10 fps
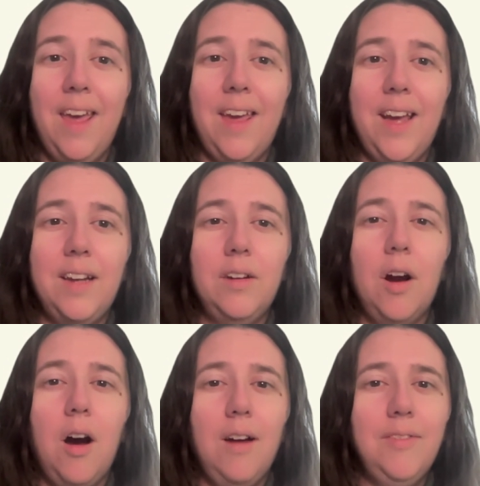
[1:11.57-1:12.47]
And
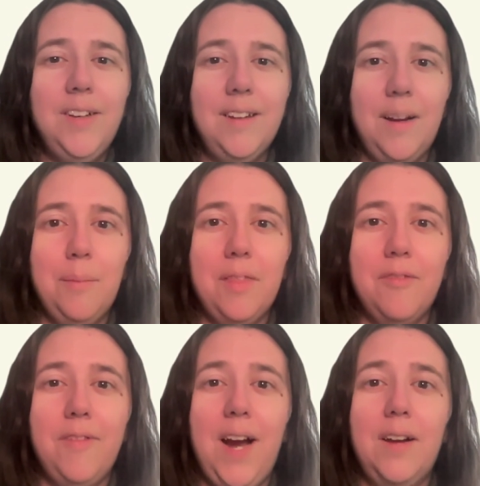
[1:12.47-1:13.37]
oftentimes, the
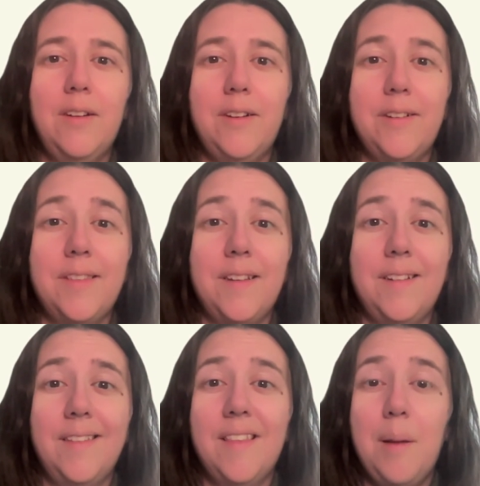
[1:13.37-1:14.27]
factors
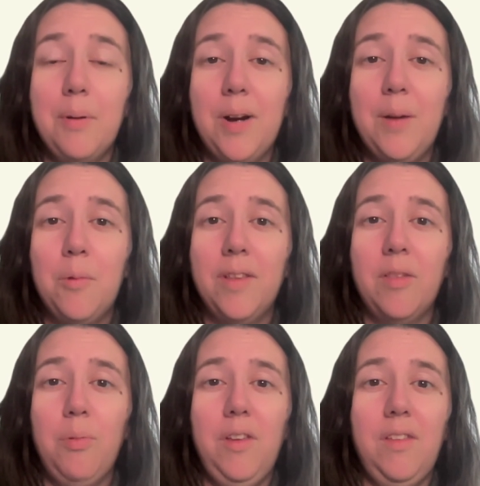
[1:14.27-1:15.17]
that separate one
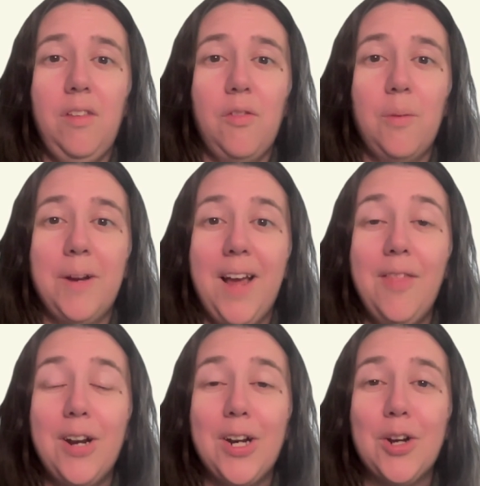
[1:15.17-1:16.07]
species from
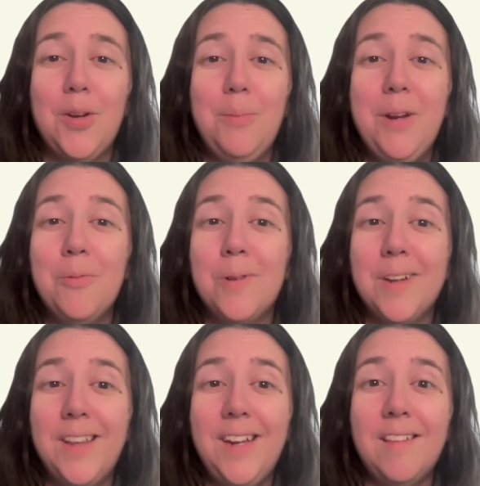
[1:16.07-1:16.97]
another could be
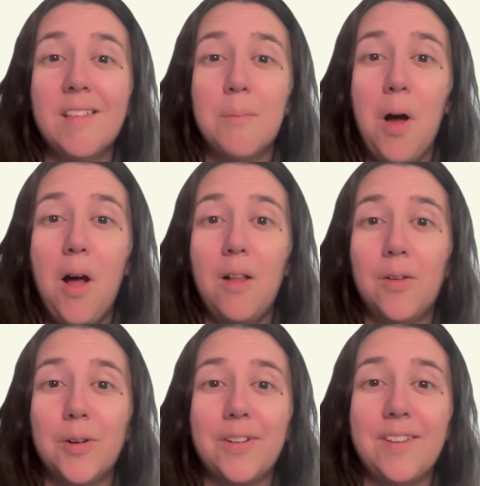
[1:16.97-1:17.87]
really small
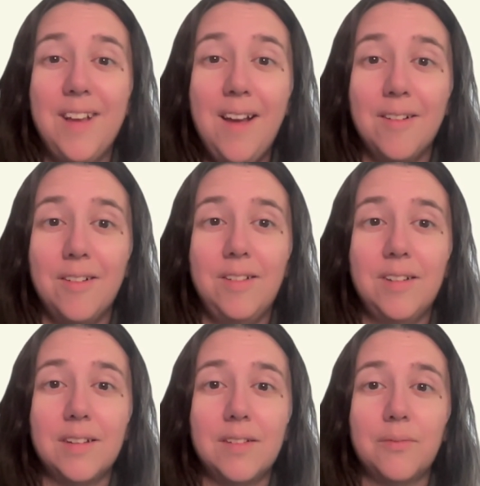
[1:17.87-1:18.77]
or subtle.
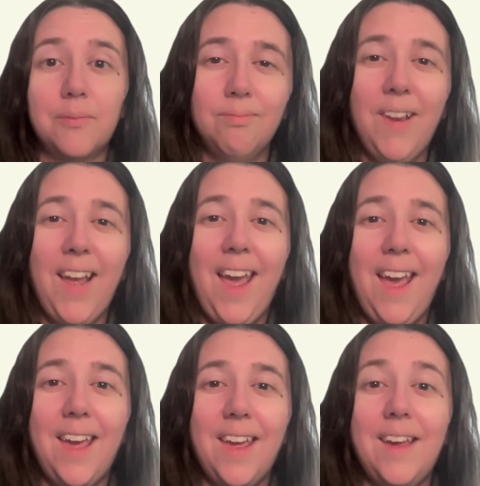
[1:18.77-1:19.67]

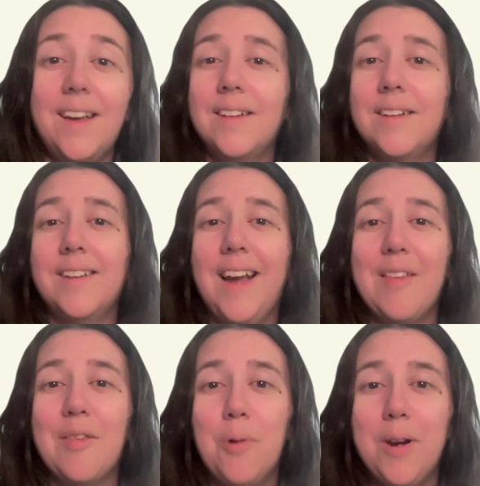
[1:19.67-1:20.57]
And
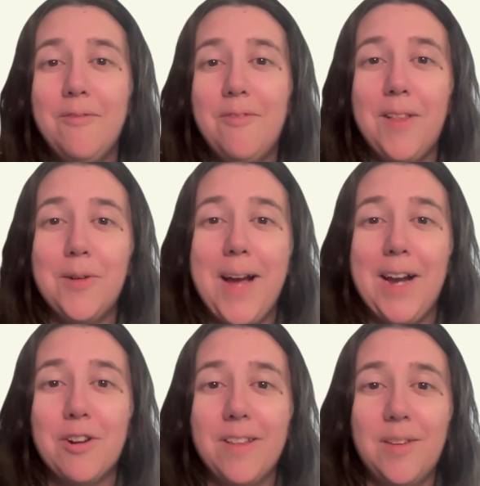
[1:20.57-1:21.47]
as one fellow
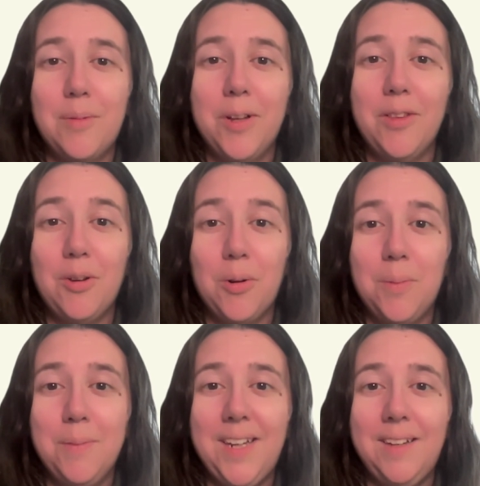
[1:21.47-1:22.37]
naturalist once
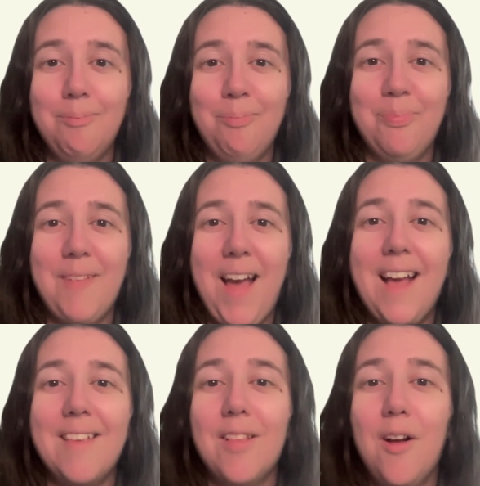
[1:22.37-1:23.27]
told me,
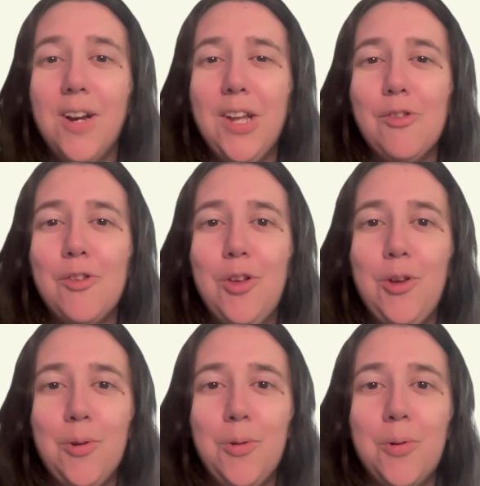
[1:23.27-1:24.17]
as long as
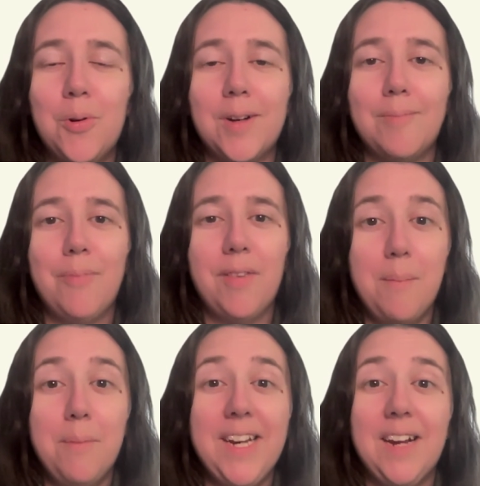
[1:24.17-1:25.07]
you or
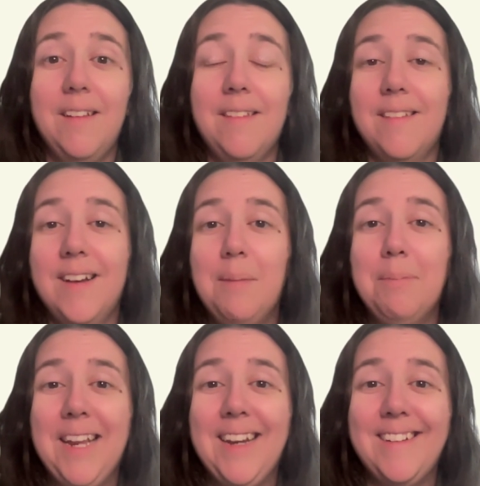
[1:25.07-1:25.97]
somebody else is not
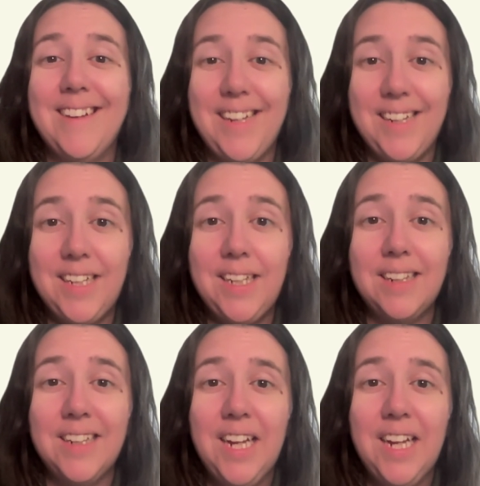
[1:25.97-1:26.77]
planning to eat it,